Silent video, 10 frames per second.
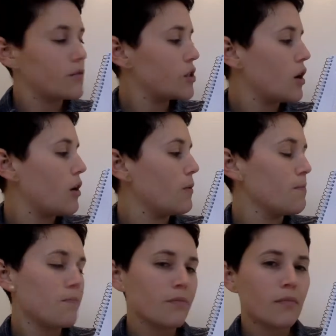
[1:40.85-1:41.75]
So
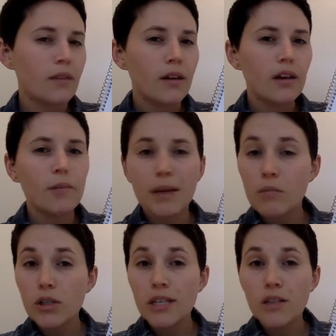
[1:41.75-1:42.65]
it'll make
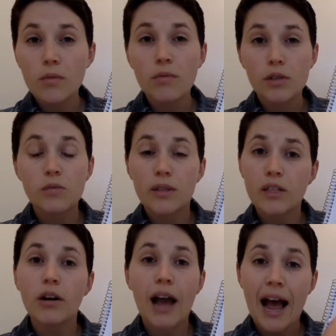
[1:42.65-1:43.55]
more sense once we
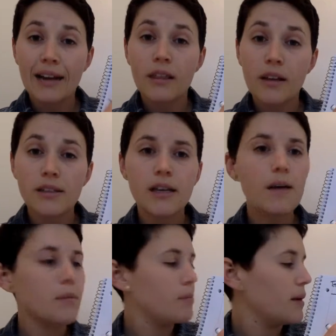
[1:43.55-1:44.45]
start adding things
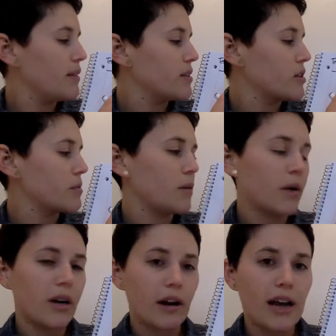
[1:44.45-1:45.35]
up, but this is where
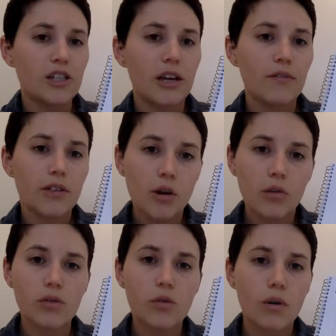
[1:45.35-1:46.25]
you're going to actually have your
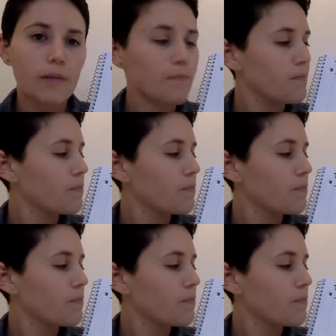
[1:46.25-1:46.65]
total score.